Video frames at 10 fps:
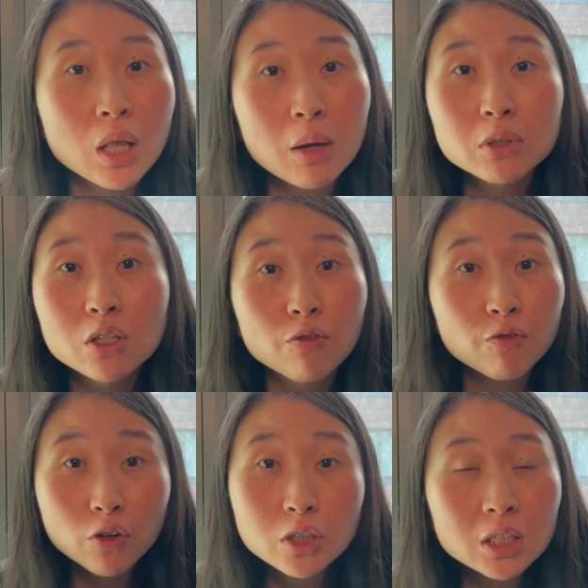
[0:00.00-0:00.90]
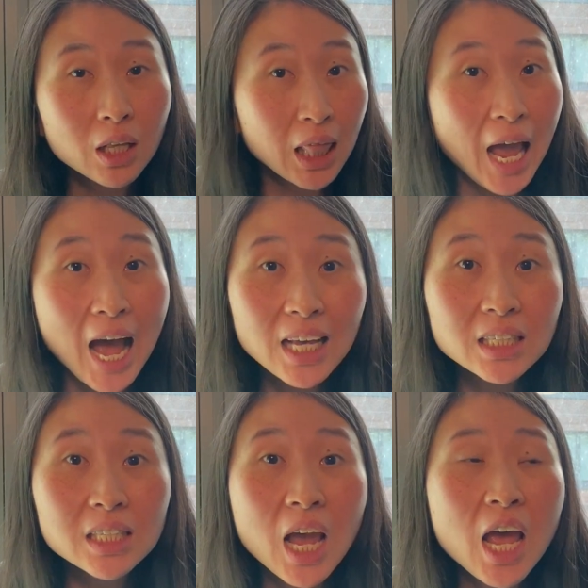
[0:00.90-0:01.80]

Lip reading: I was the first class.